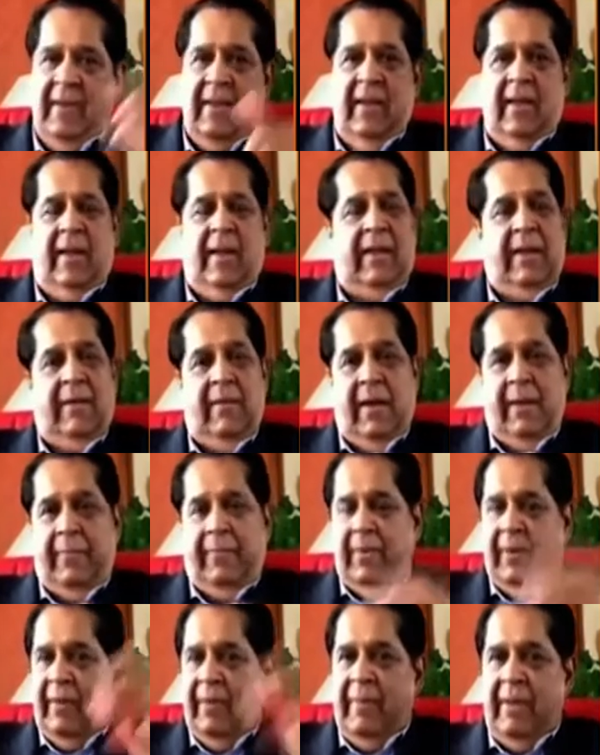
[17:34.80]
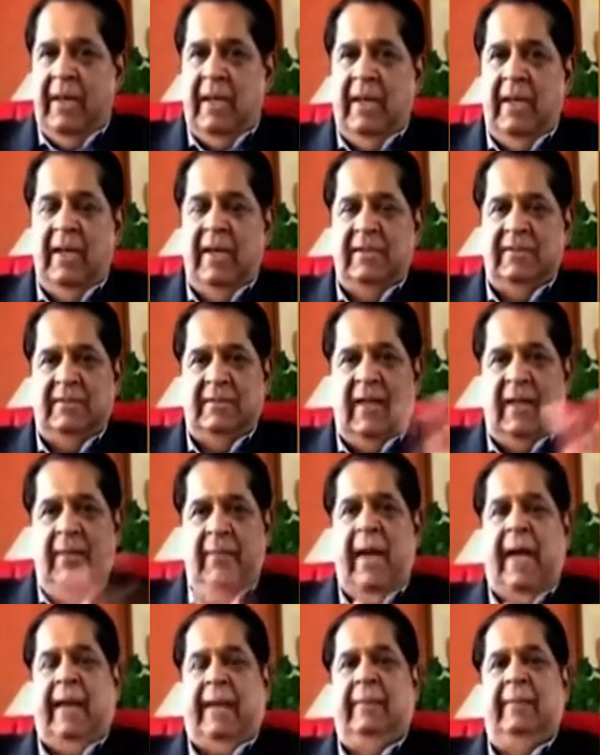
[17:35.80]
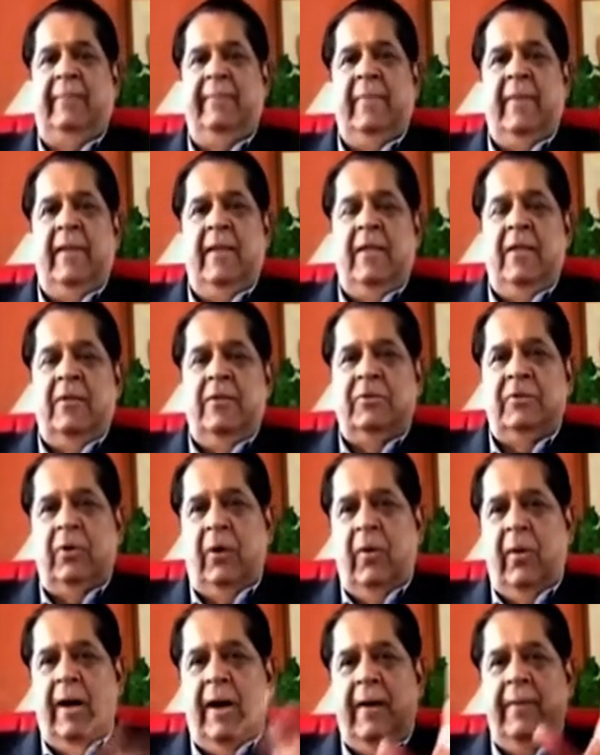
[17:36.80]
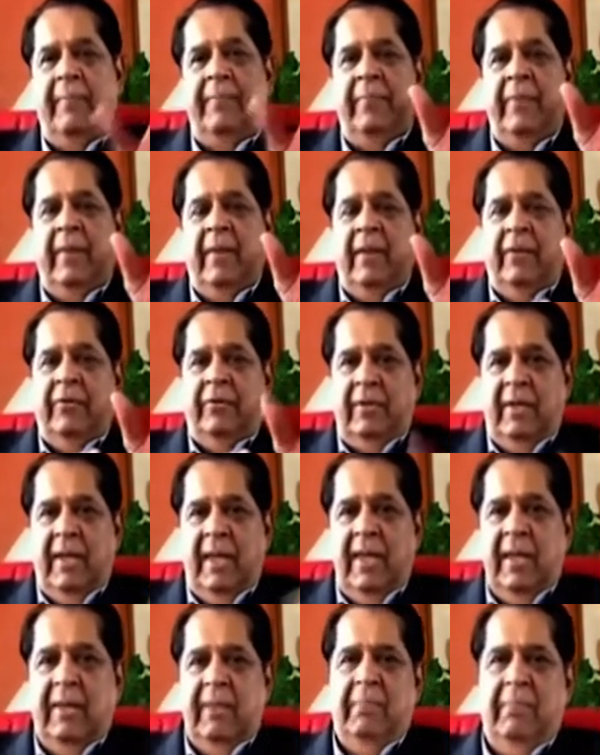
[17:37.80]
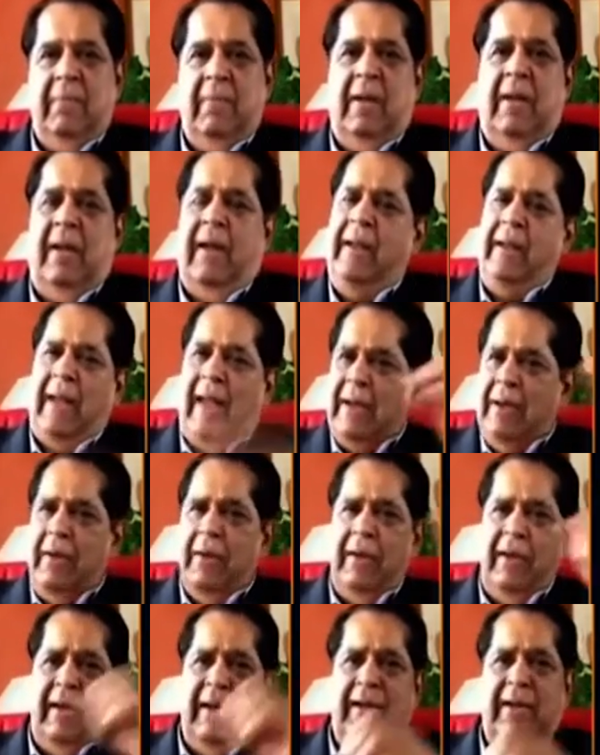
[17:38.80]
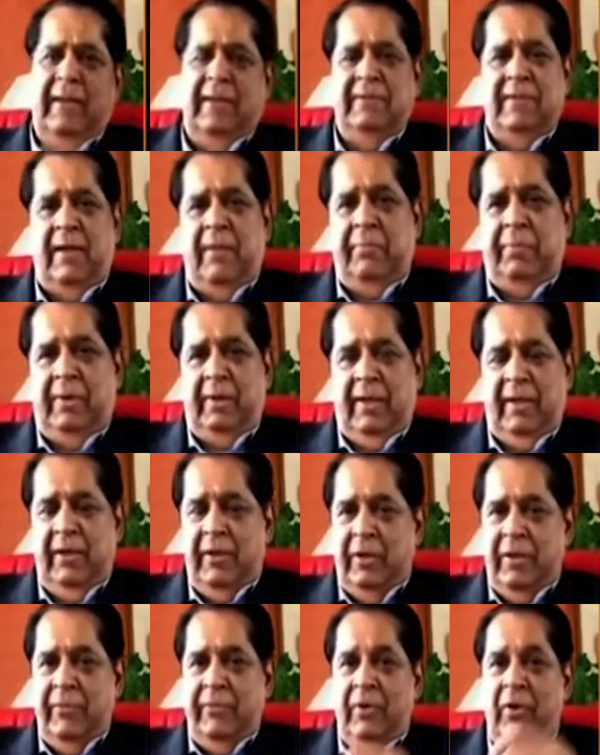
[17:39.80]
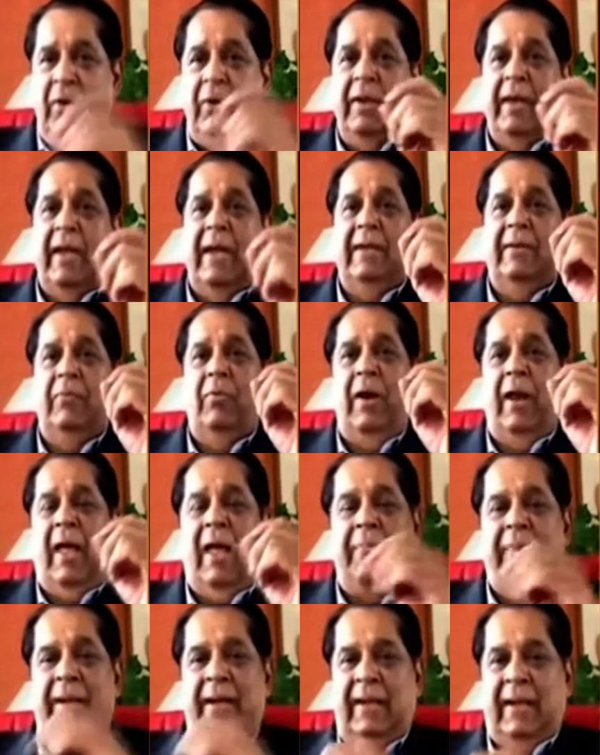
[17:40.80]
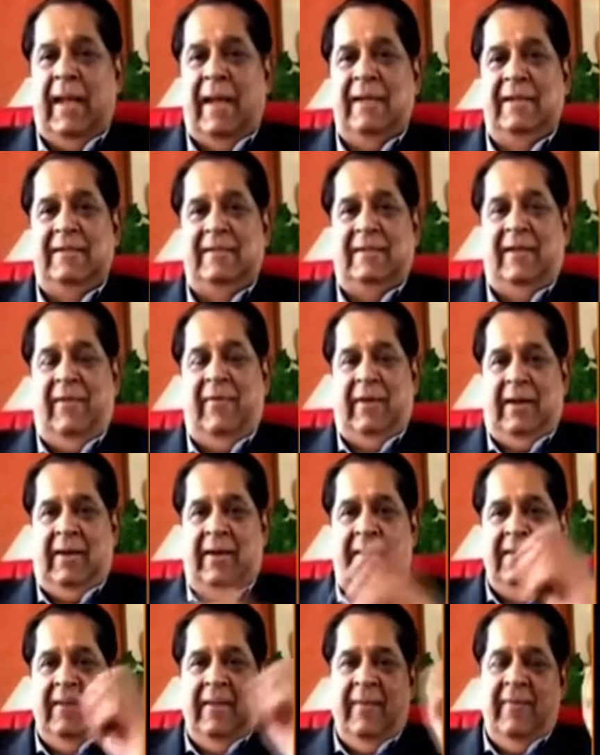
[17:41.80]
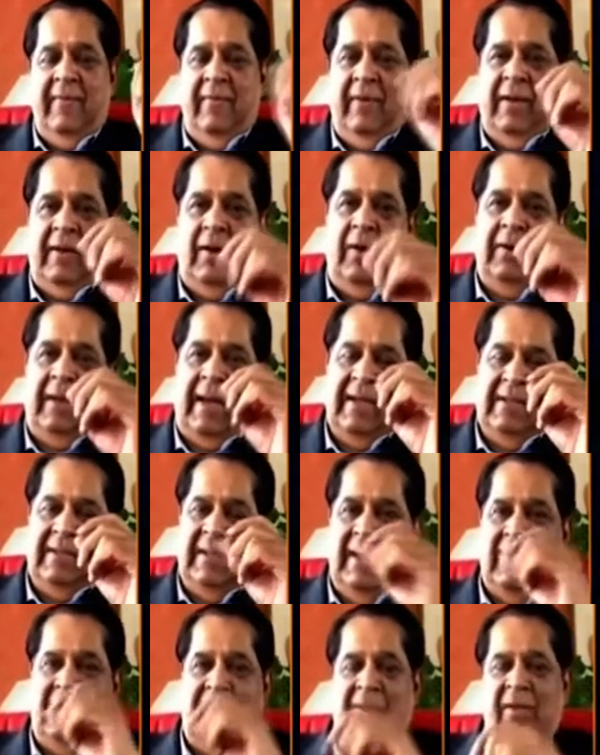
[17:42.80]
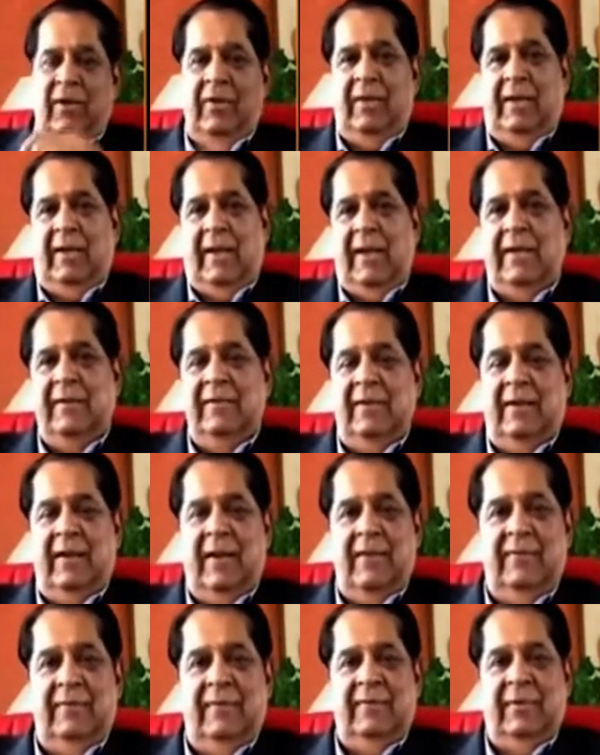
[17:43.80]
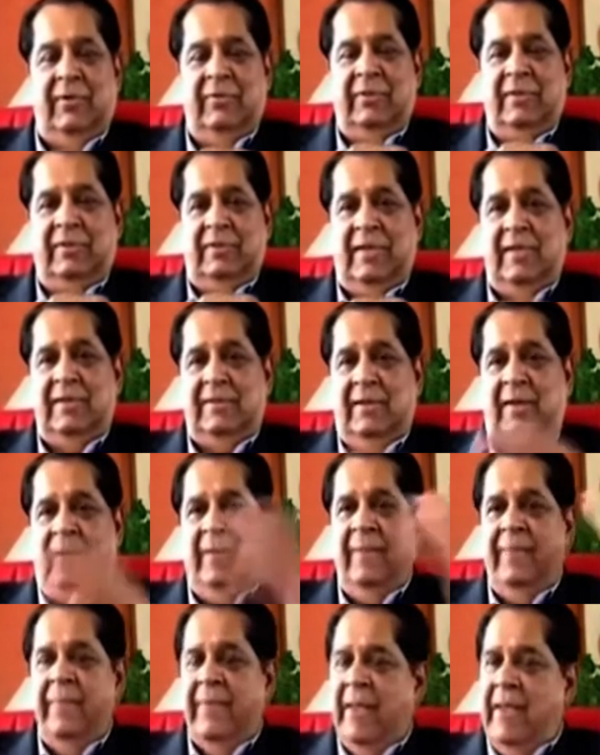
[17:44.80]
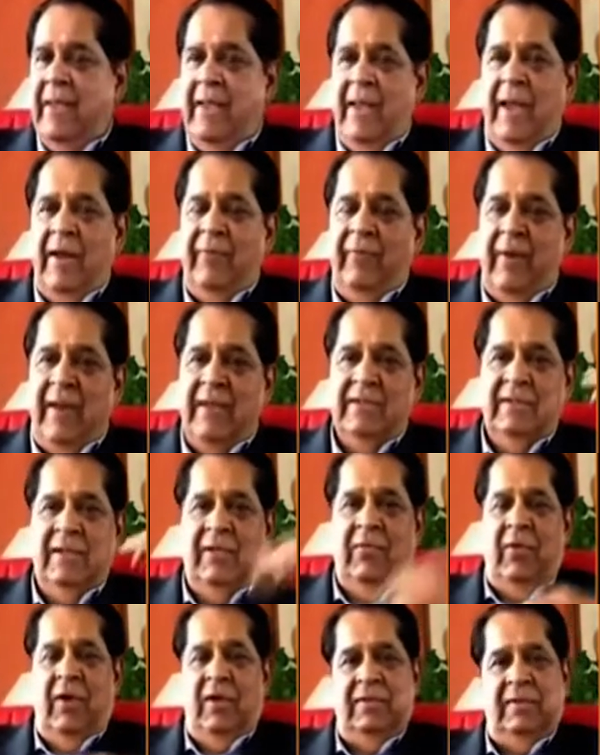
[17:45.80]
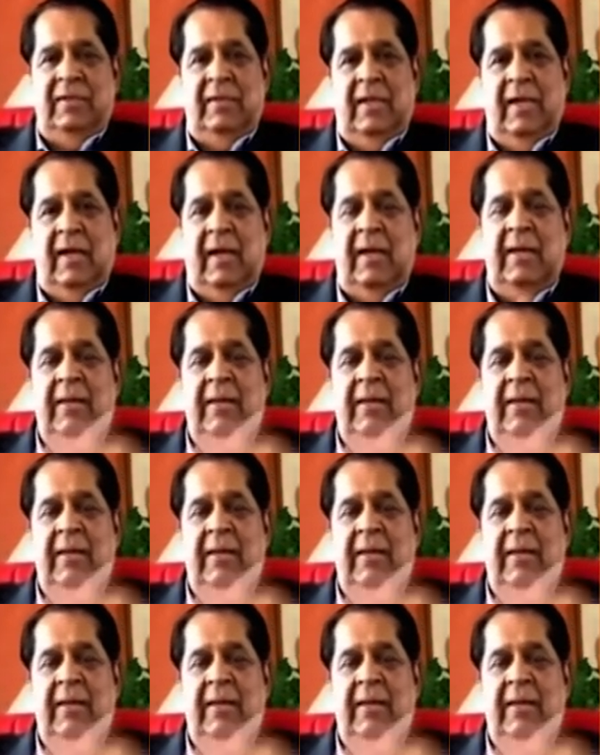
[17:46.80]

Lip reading: gave up many years back. So today, I'll give a great example. If you look at what happened in 97 or 98, when there was a currency crisis in Southeast Asia, inflation was in the